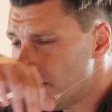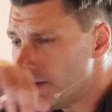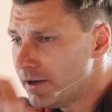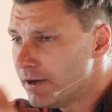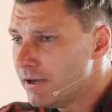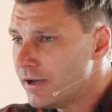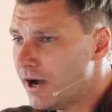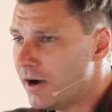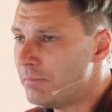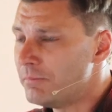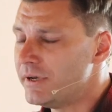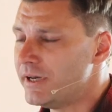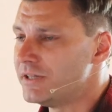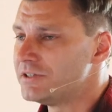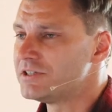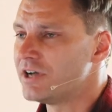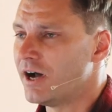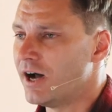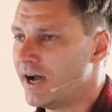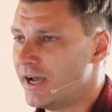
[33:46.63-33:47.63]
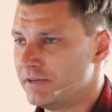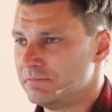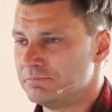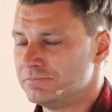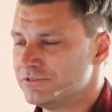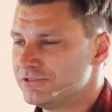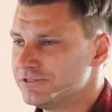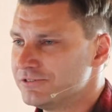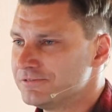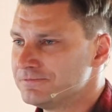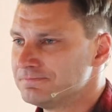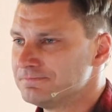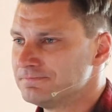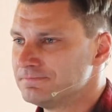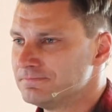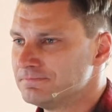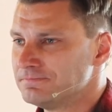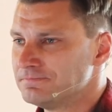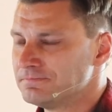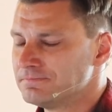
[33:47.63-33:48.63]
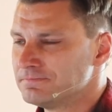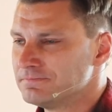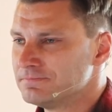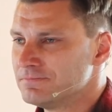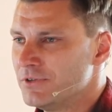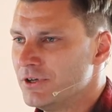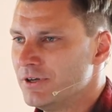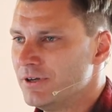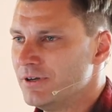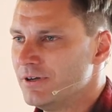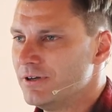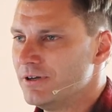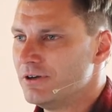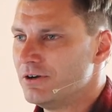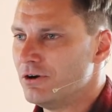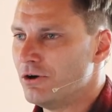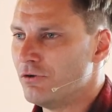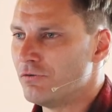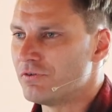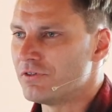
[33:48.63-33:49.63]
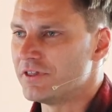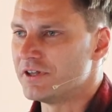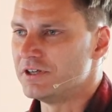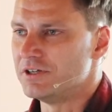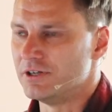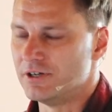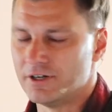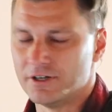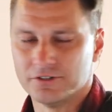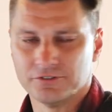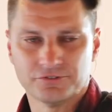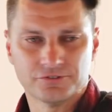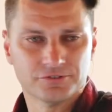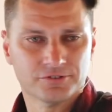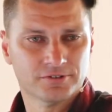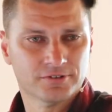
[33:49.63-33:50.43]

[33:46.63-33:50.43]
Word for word: how many times over the years